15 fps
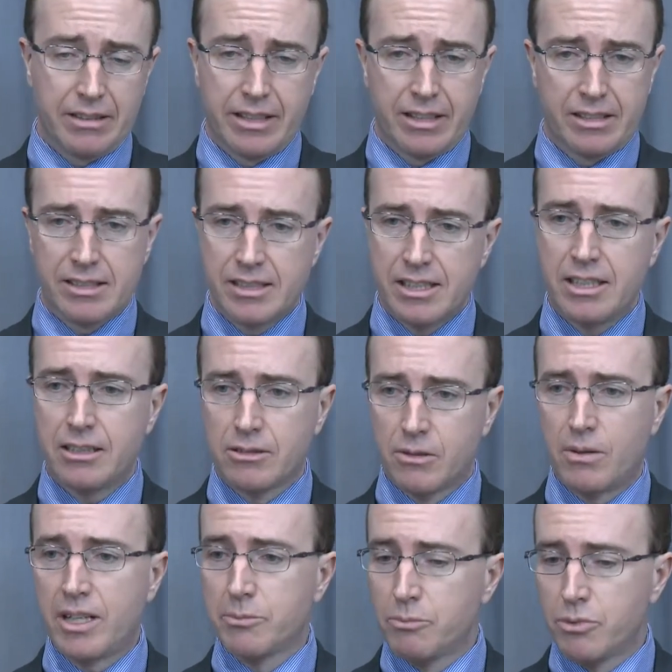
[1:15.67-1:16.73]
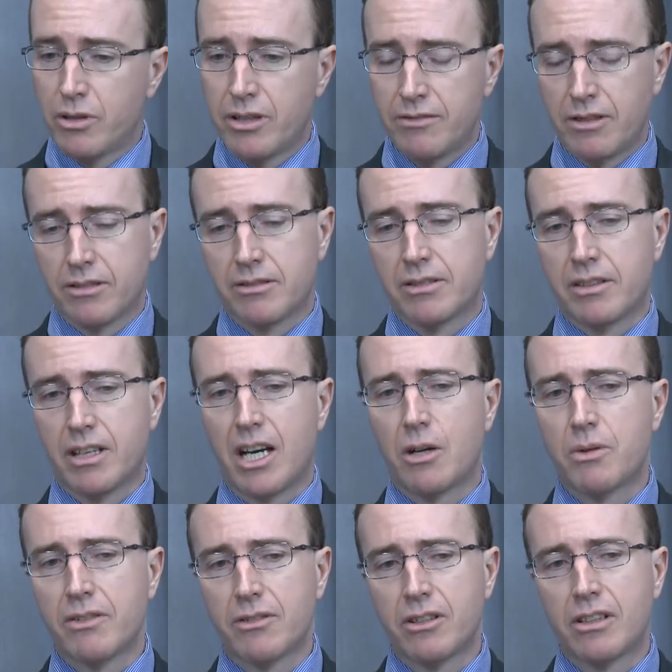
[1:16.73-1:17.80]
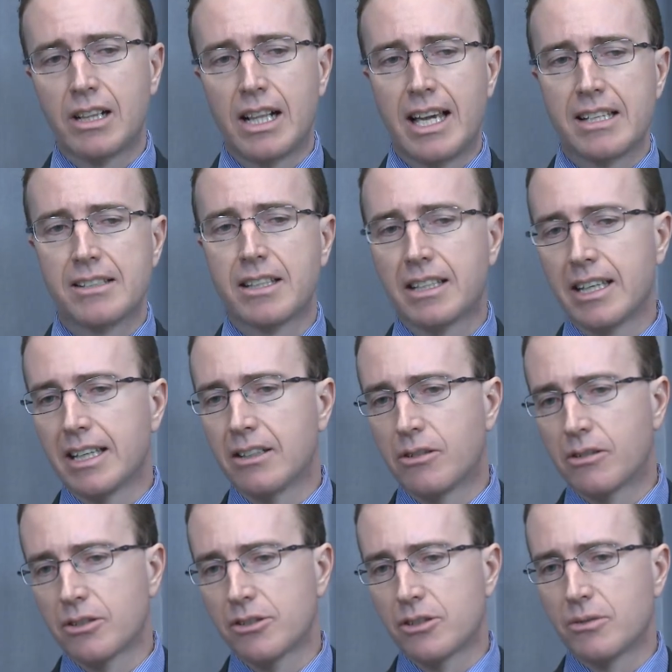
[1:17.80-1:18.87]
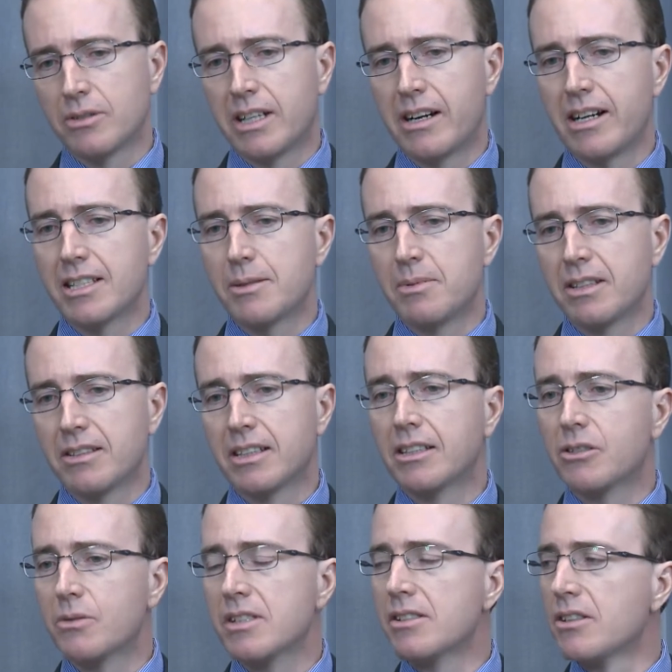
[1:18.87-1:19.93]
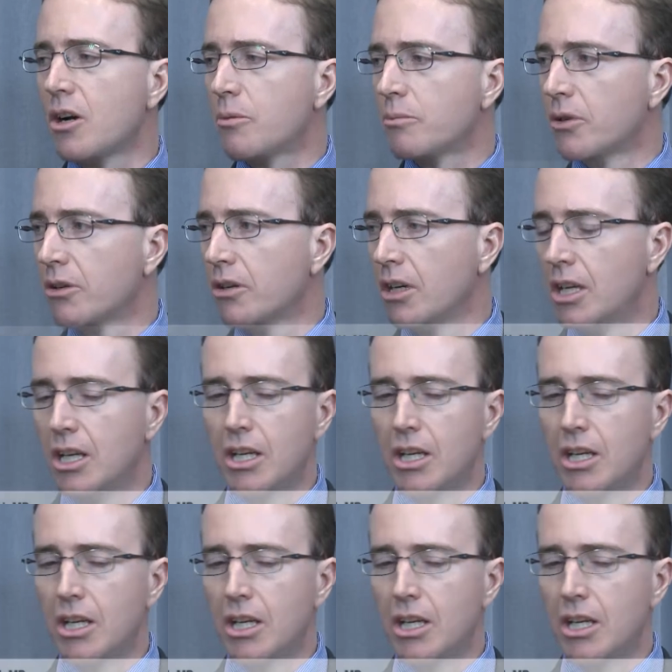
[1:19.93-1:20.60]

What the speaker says: they're still quite prevalent. However, in the last decade or so, there has been an increased number